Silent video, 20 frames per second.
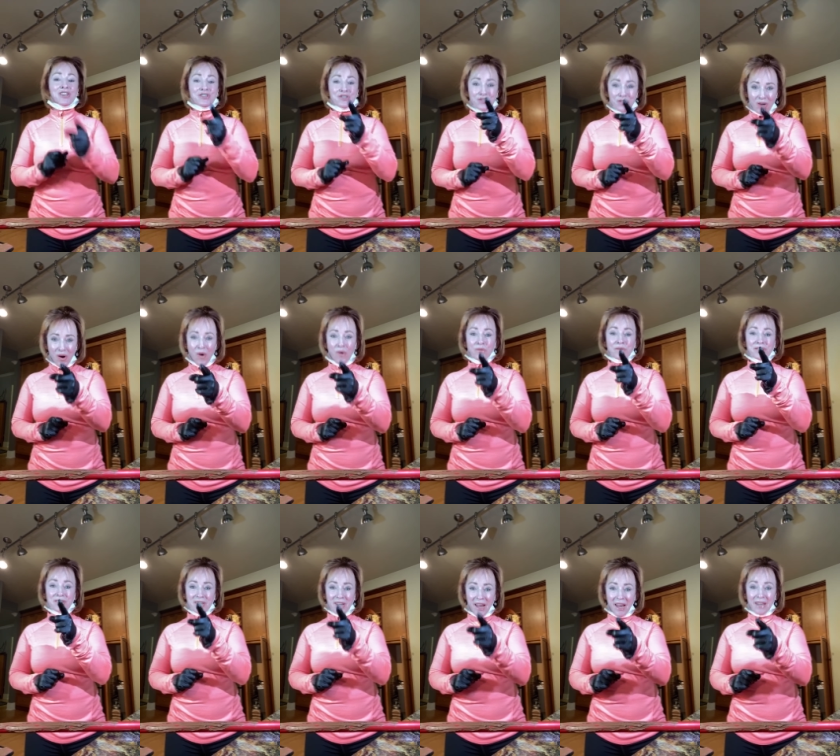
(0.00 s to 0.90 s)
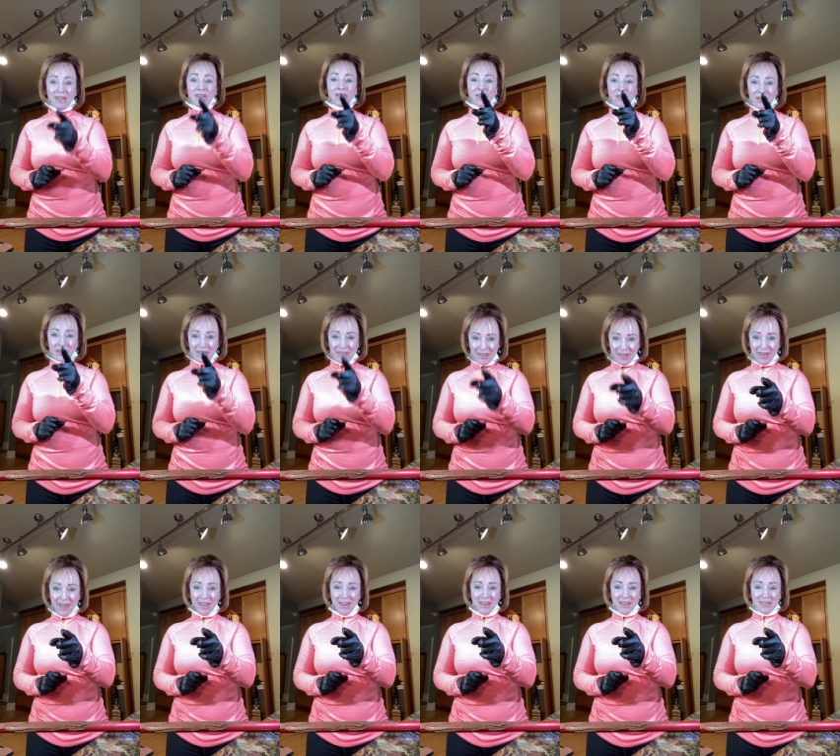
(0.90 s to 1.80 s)
don't take your
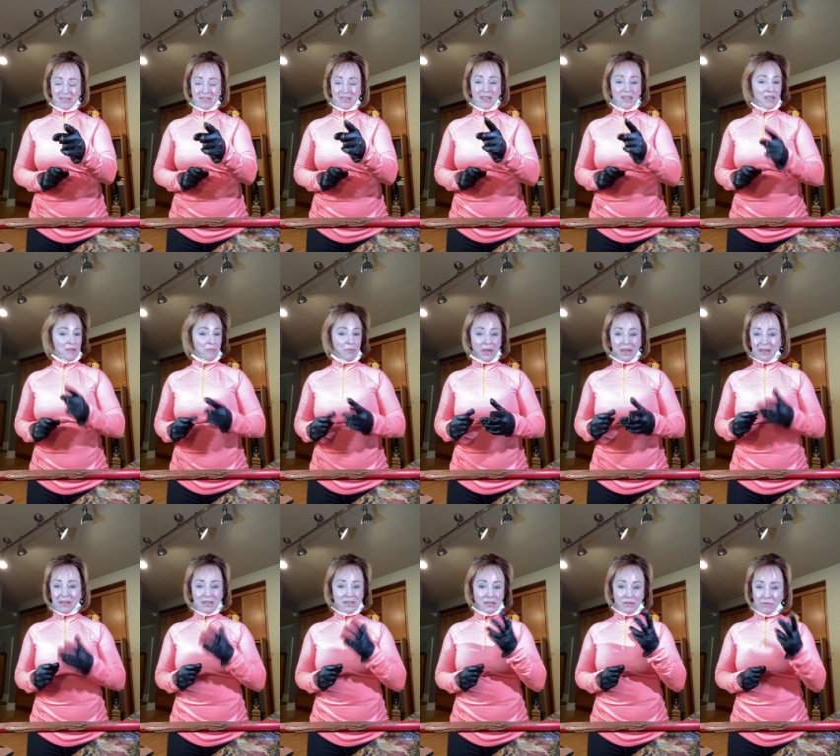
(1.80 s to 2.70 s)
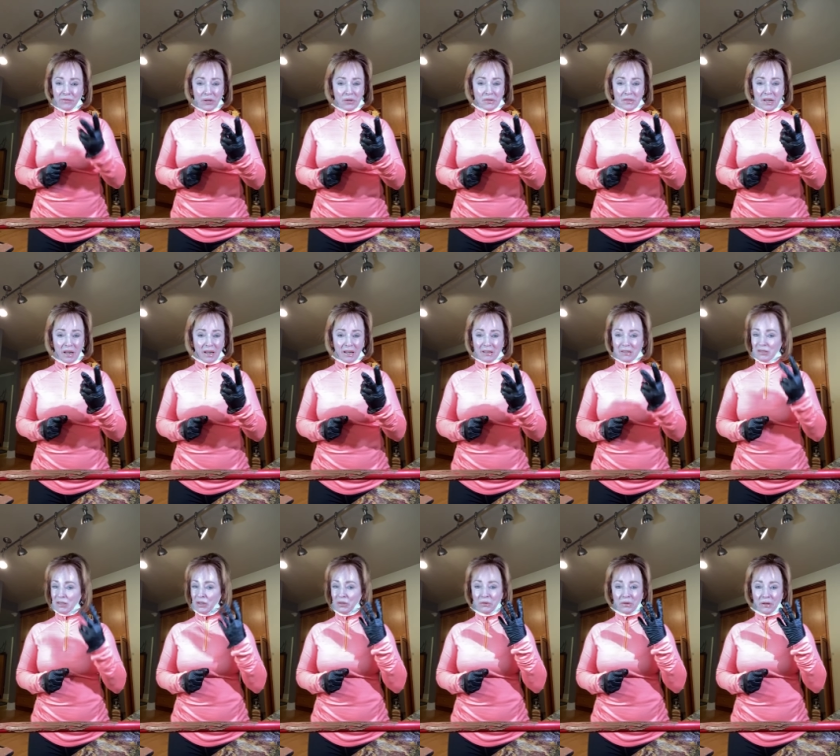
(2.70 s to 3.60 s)
kids because if you take a
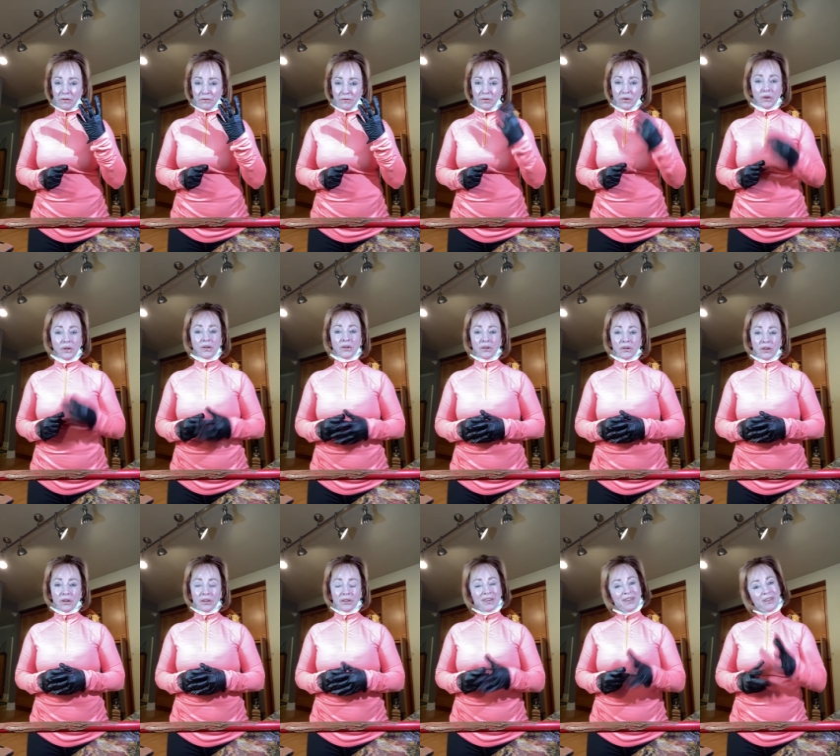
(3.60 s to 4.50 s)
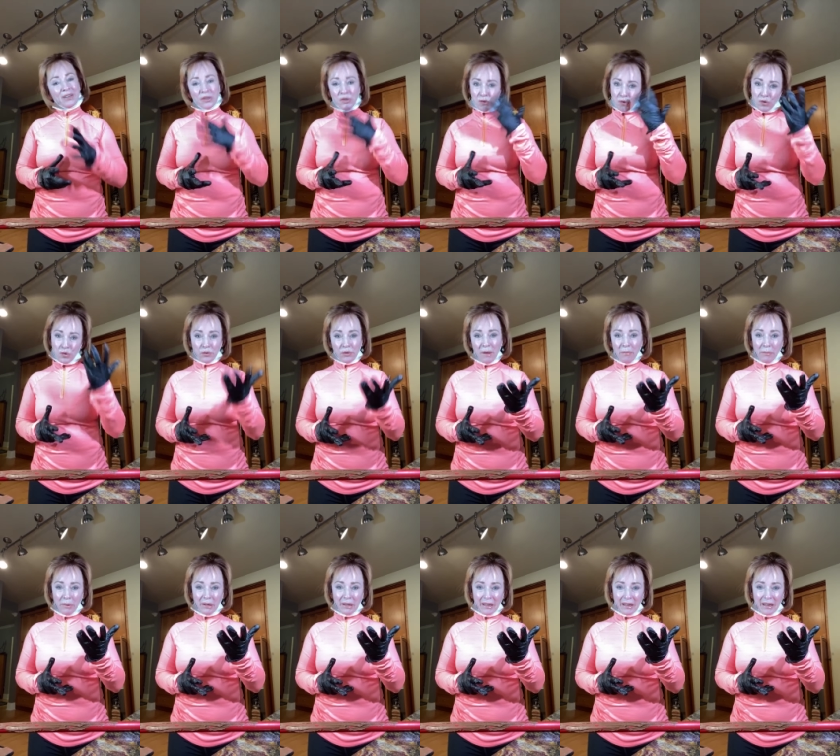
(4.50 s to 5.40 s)
two and a four year old, you're
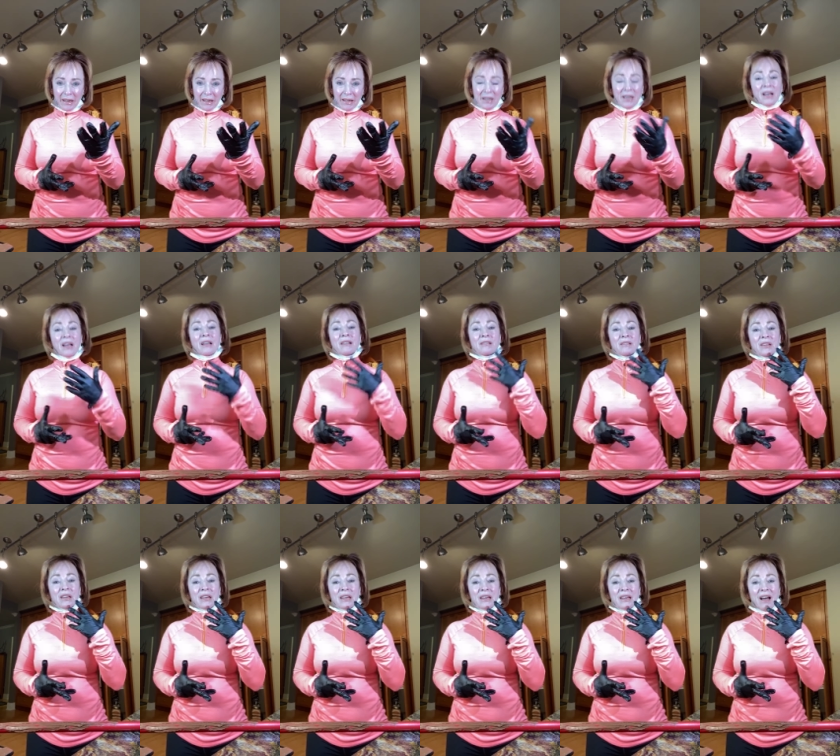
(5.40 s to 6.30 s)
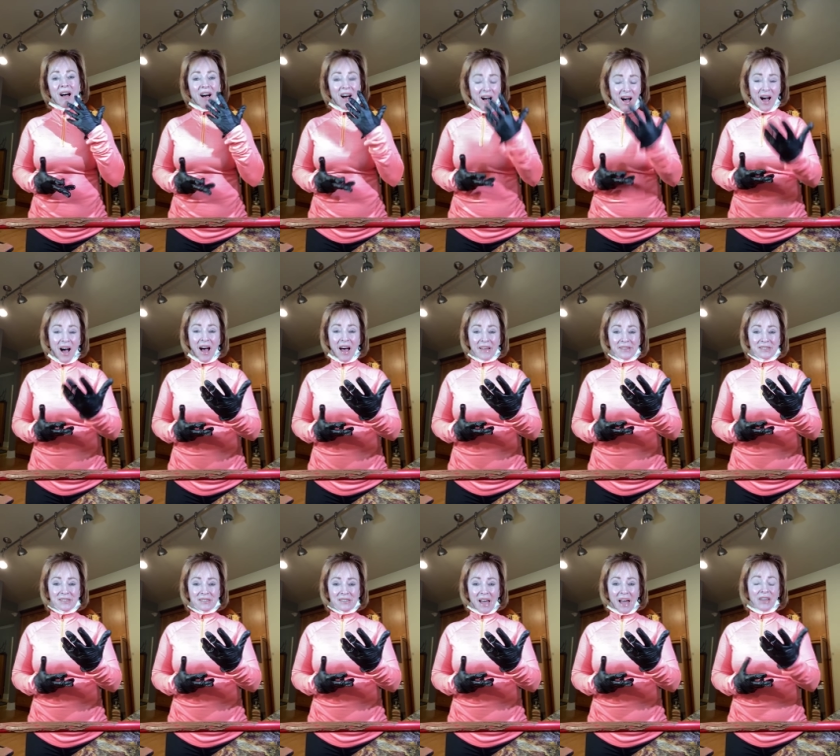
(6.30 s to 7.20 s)
tripling the
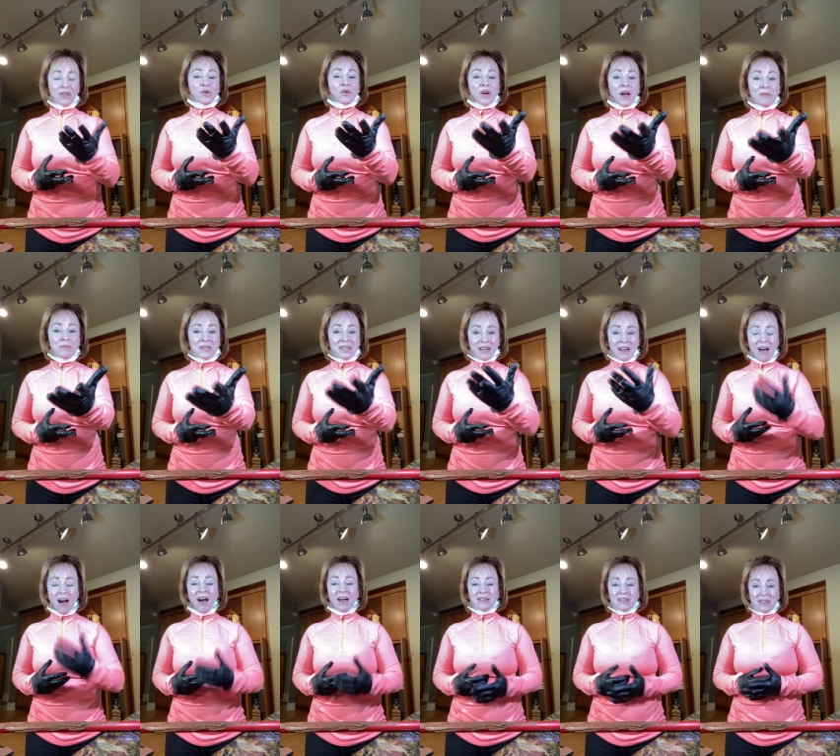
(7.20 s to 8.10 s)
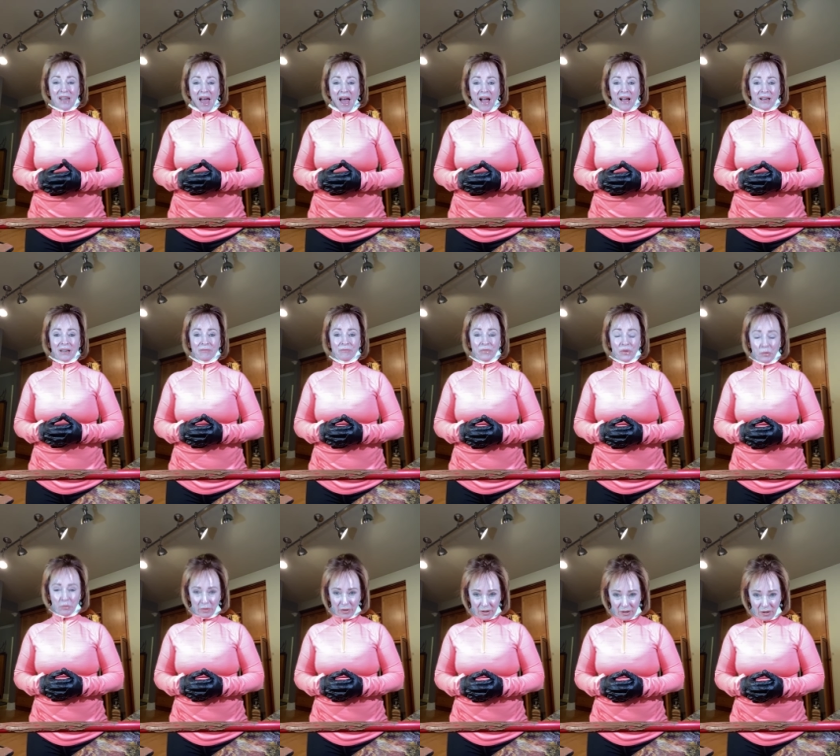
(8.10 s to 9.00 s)
odds that you'll come into contact
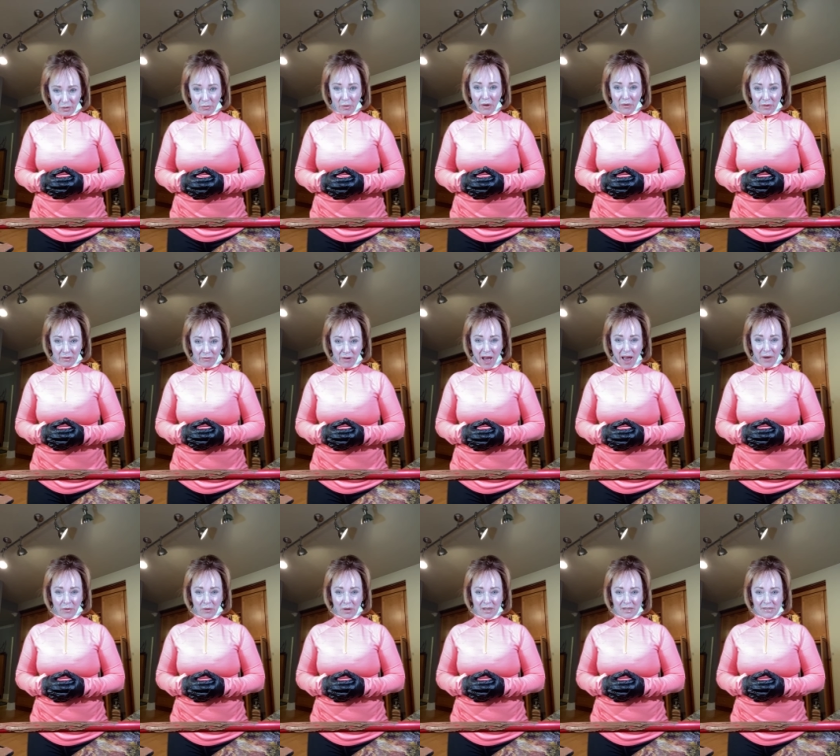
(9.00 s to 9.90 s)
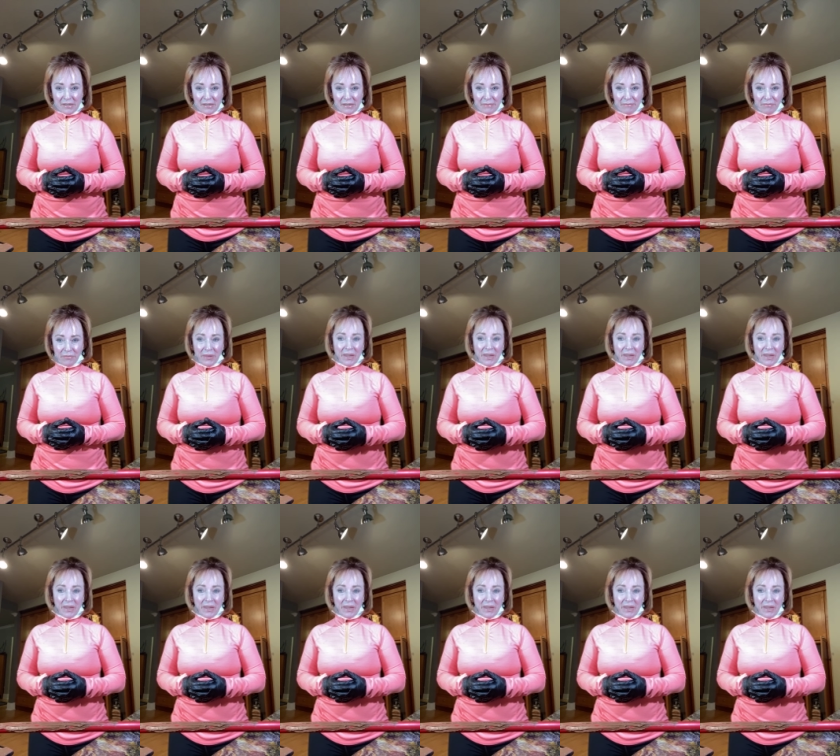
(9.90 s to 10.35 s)
with coronavirus.